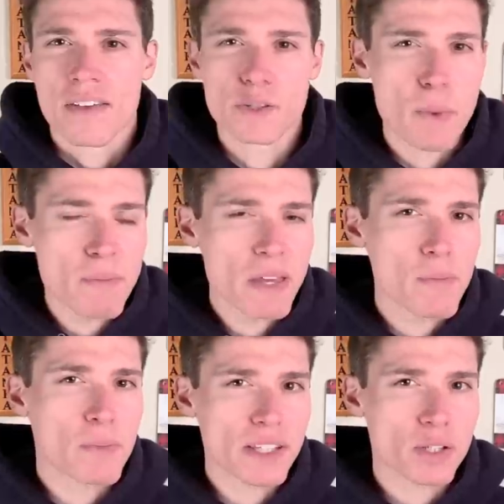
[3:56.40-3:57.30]
This may be a
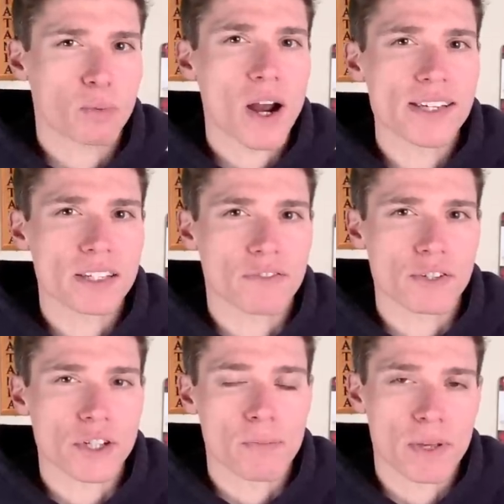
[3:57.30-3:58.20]
bit surprising for
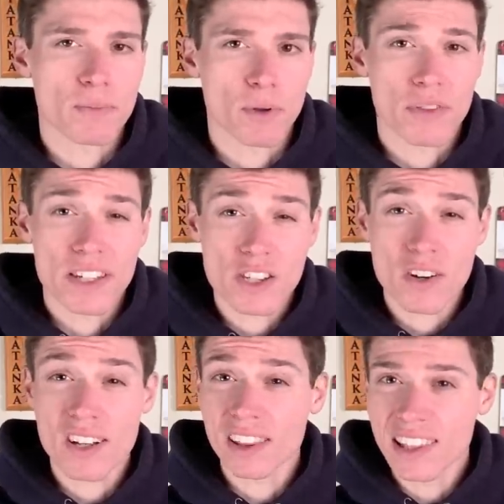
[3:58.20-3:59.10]
some people. These
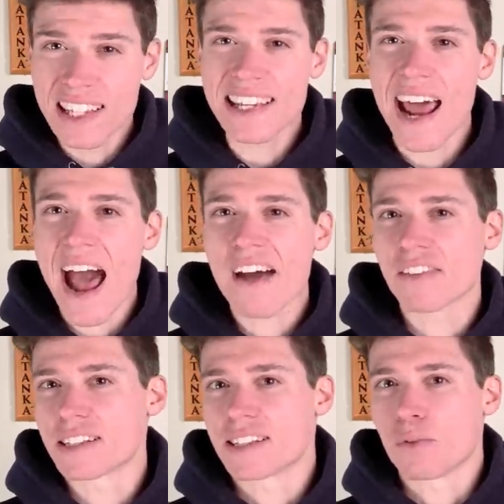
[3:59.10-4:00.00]
are elite
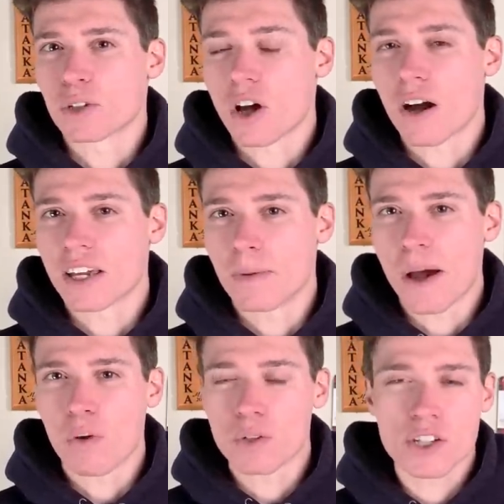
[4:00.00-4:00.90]
athletes that we're talking about, which